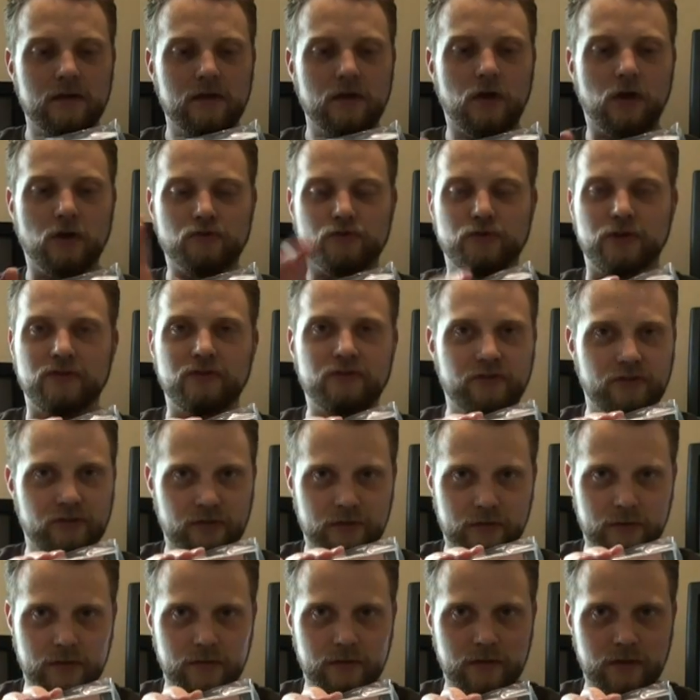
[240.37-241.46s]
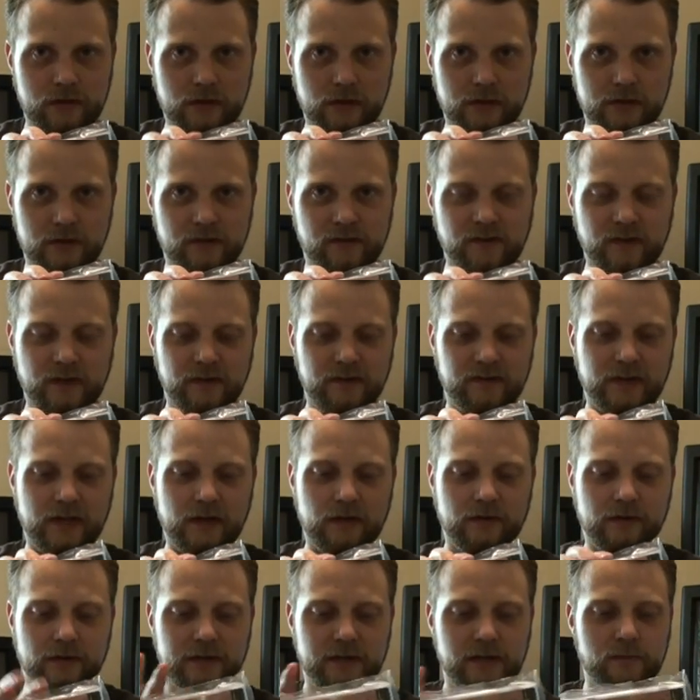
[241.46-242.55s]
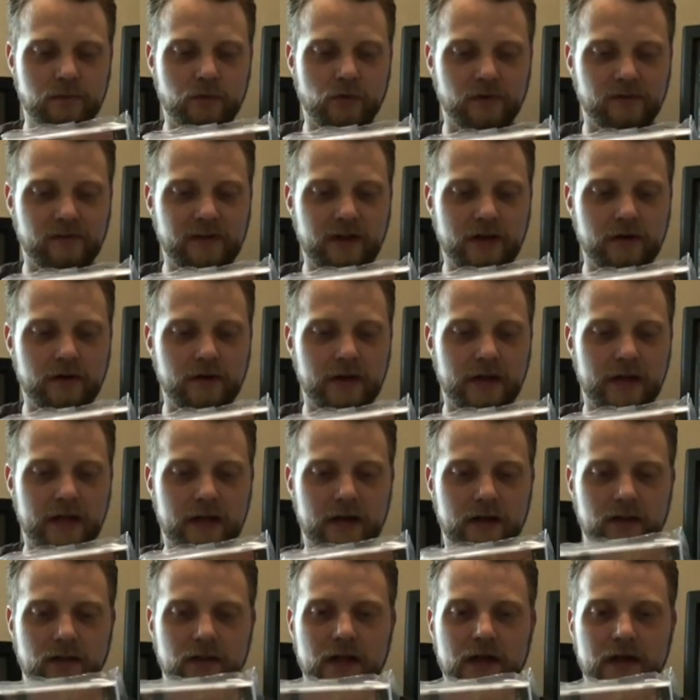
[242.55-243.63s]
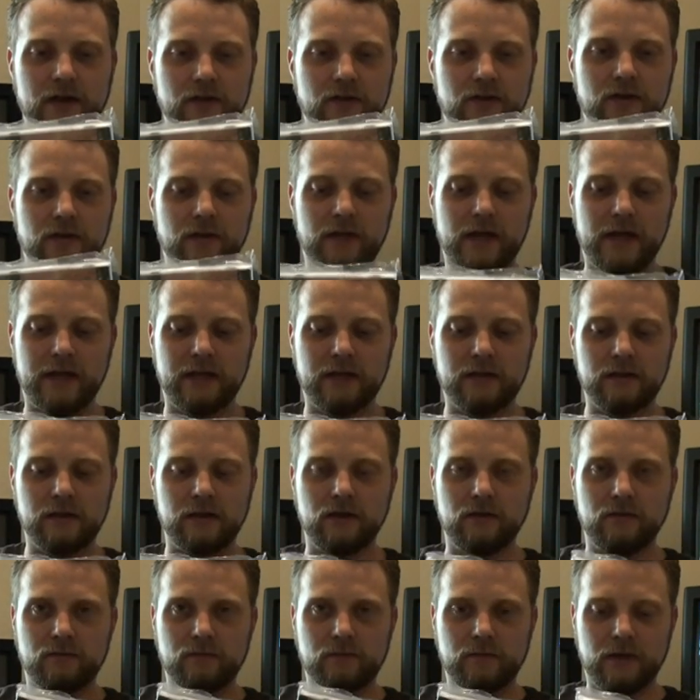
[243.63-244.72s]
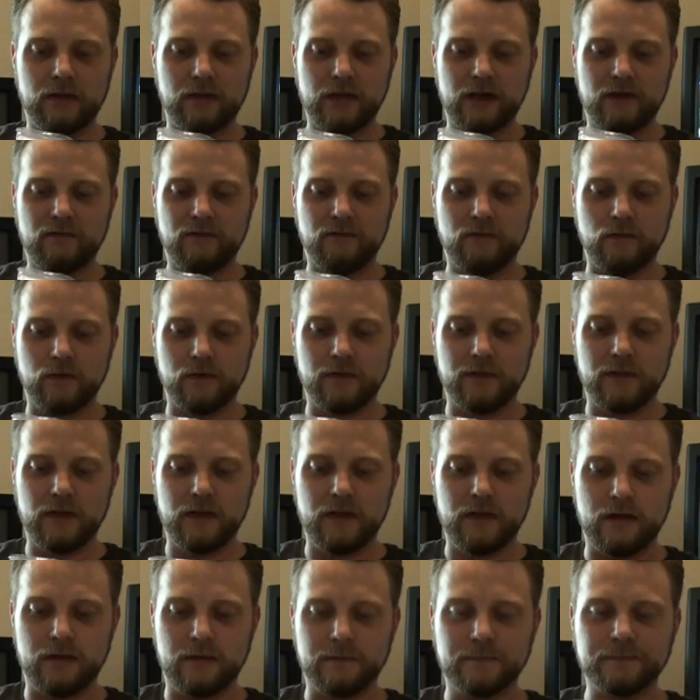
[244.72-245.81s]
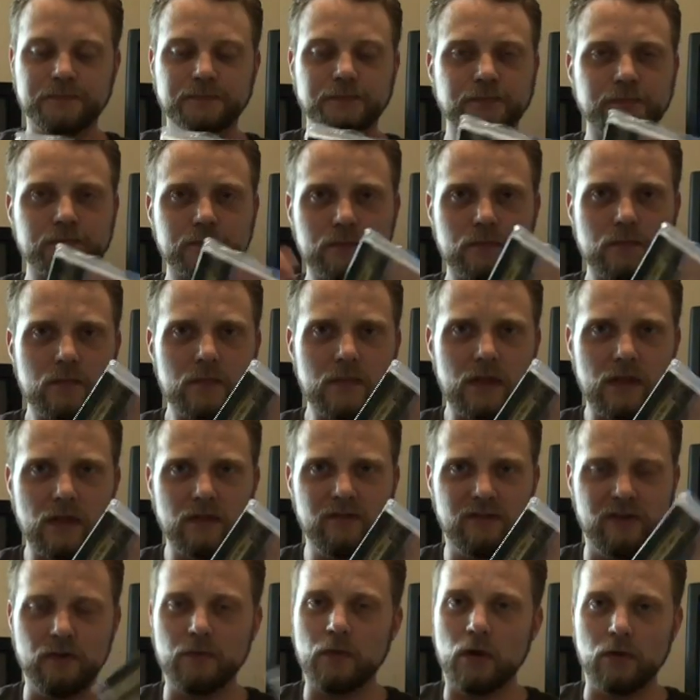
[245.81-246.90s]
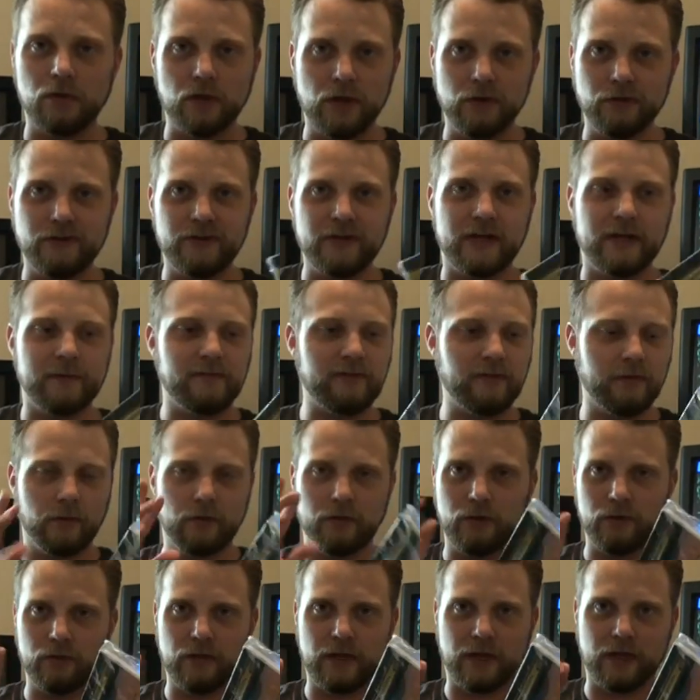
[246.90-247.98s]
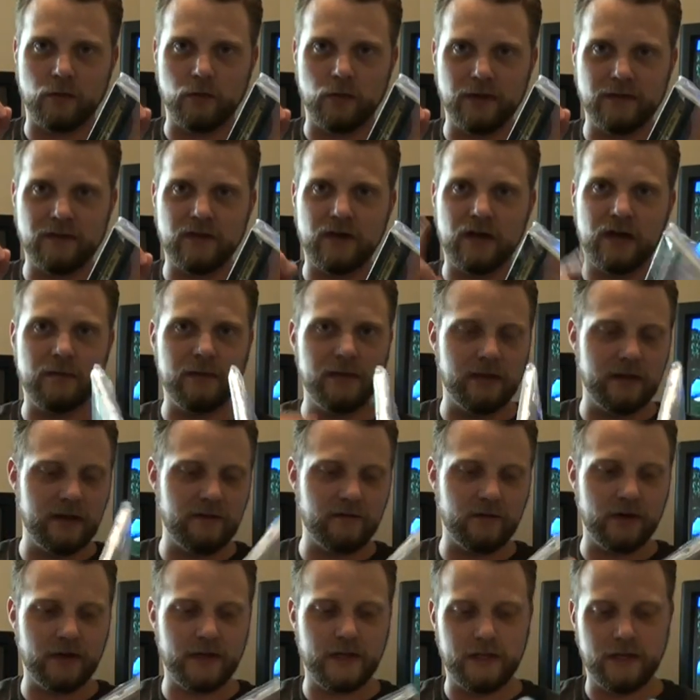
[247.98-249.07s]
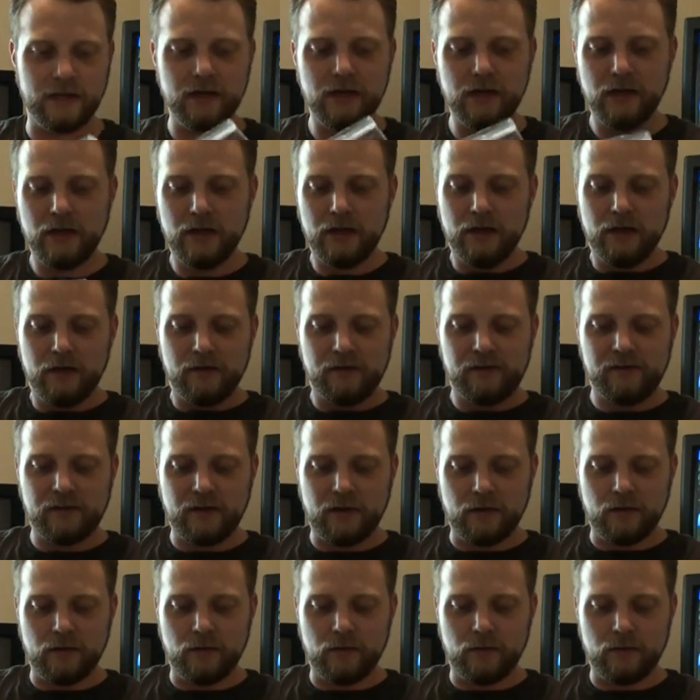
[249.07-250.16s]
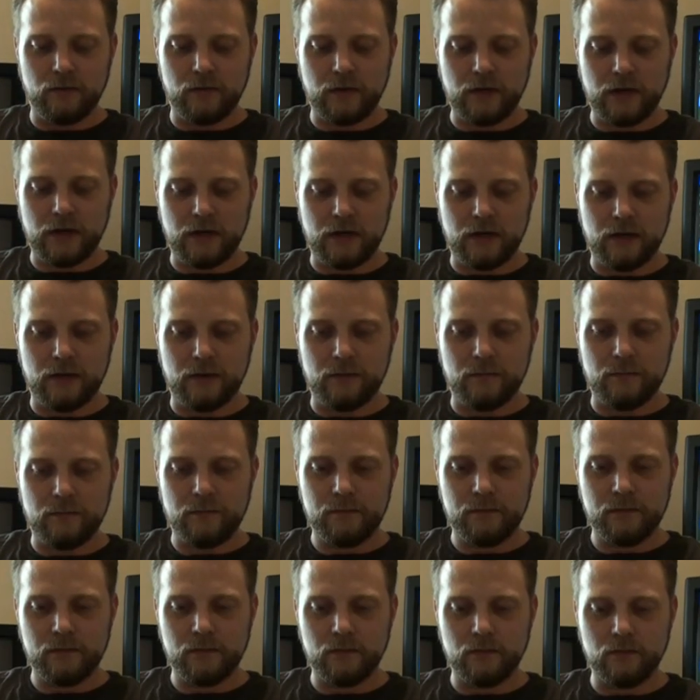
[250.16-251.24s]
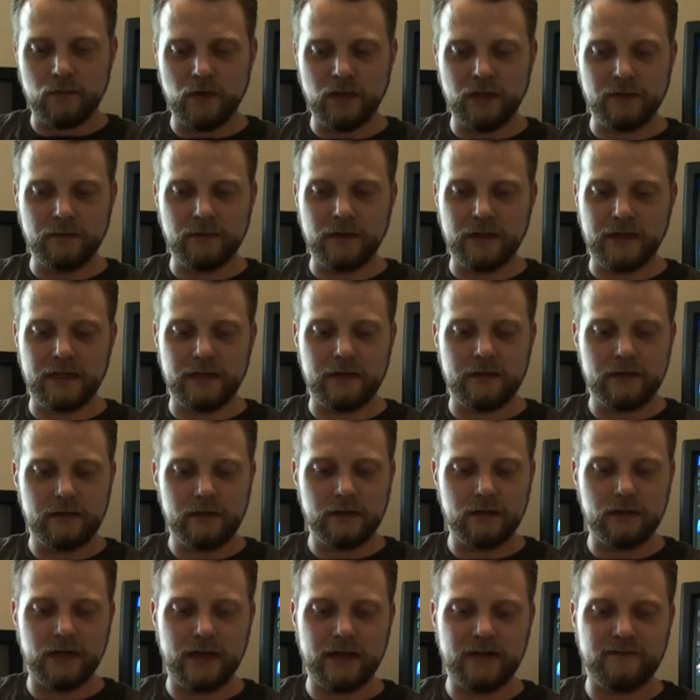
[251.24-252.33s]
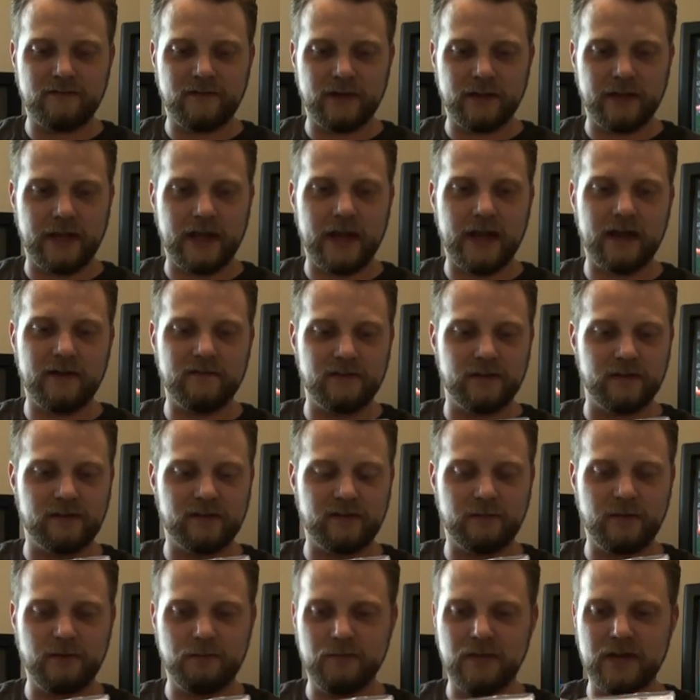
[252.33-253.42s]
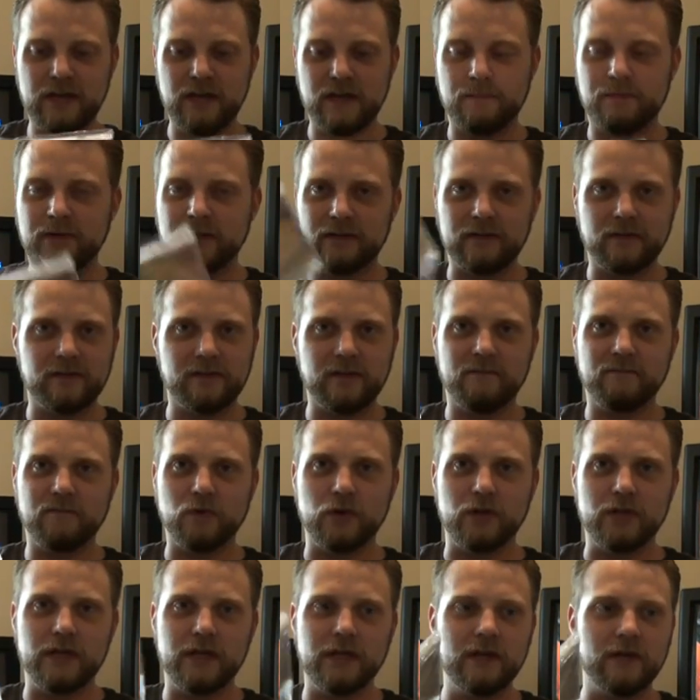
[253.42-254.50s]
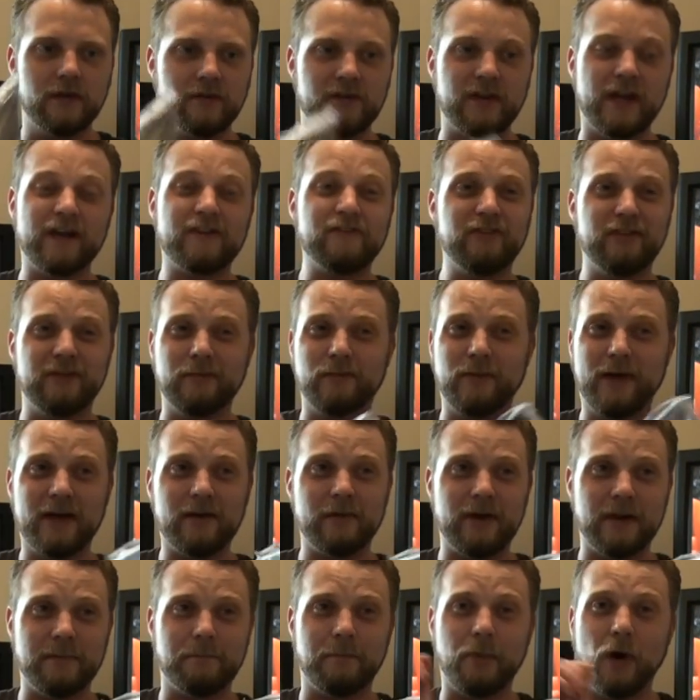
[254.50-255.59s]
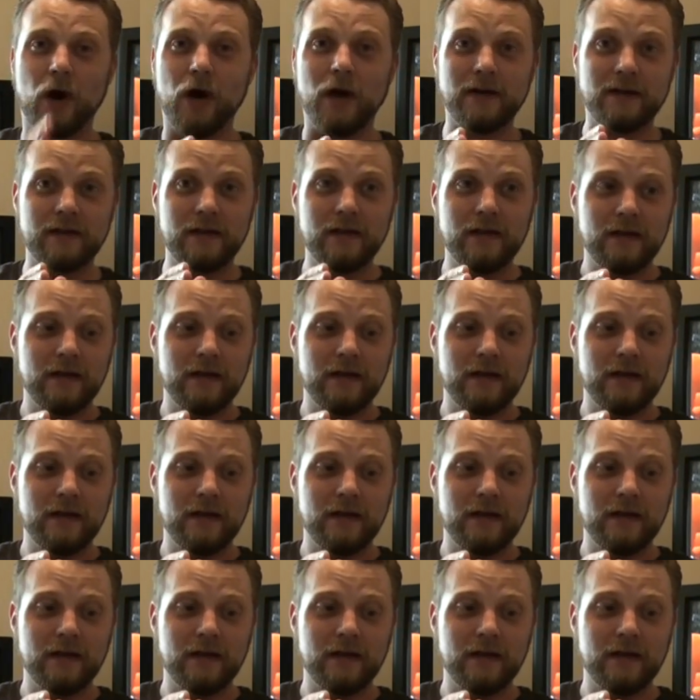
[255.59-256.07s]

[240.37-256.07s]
cartridge on the Sega Saturn, on the import Saturn, and allow you to allow for the 0 load time. So it'll load like one time and then never again. So really, really glad to finally have this. I've been meaning to pick this up for years. Actually, back when I bought